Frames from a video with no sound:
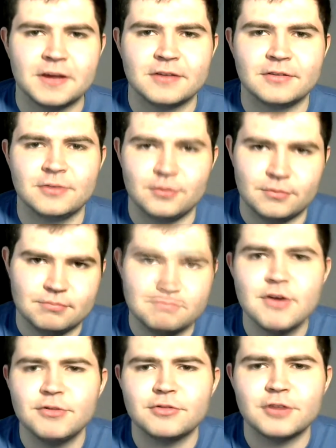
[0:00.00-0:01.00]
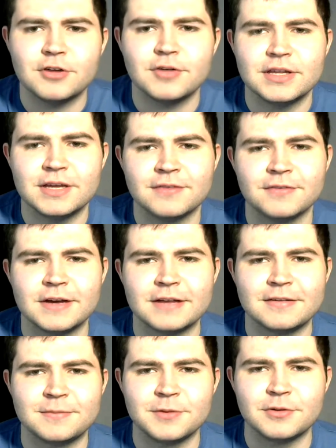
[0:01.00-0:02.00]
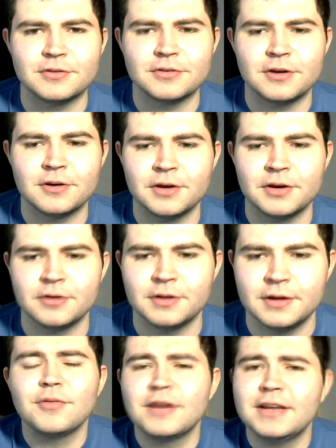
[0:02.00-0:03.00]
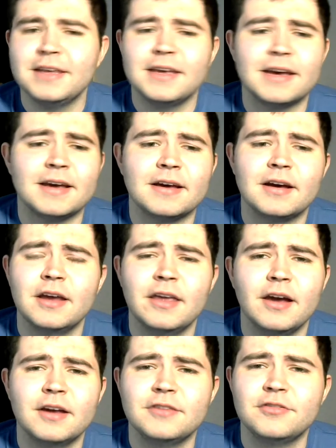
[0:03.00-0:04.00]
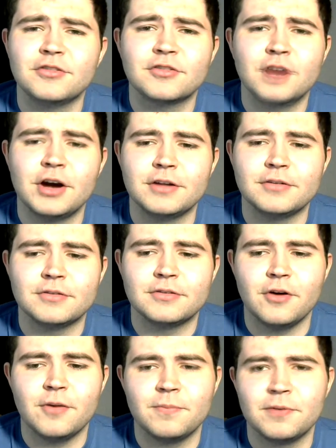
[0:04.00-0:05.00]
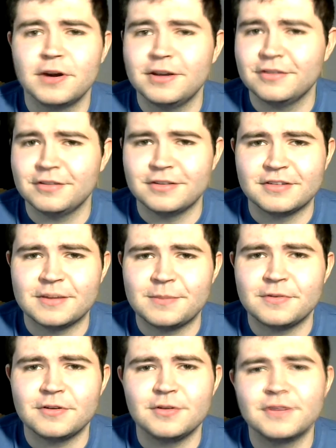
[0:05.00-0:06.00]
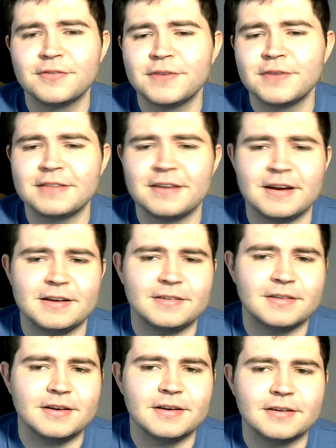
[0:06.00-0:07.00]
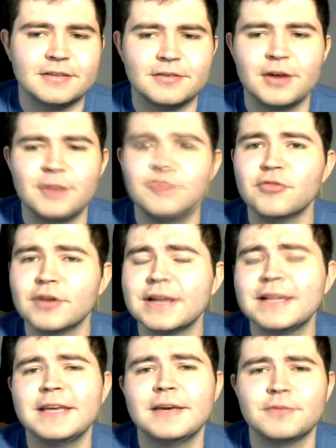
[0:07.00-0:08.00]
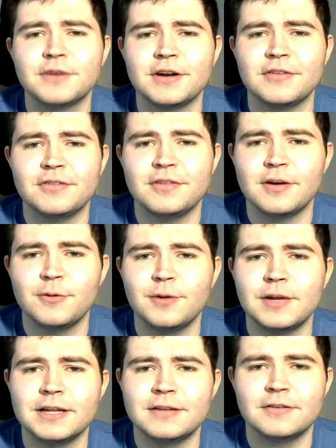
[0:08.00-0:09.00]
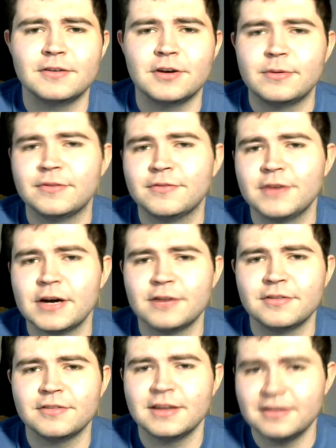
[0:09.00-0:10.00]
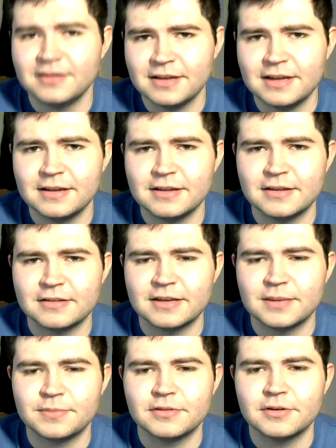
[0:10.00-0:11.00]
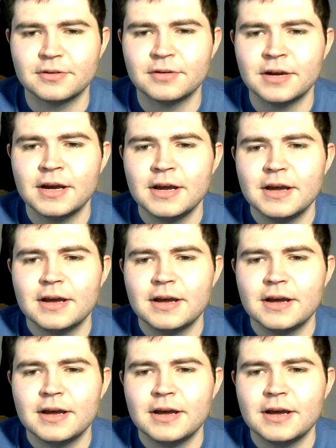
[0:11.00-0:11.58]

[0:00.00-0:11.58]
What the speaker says: person who's most directly affected by what's going on. So really, yeah, I just can't stop praising this episode. It's fantastic. I'm really impressed that they're willing to go as far as they did in this episode,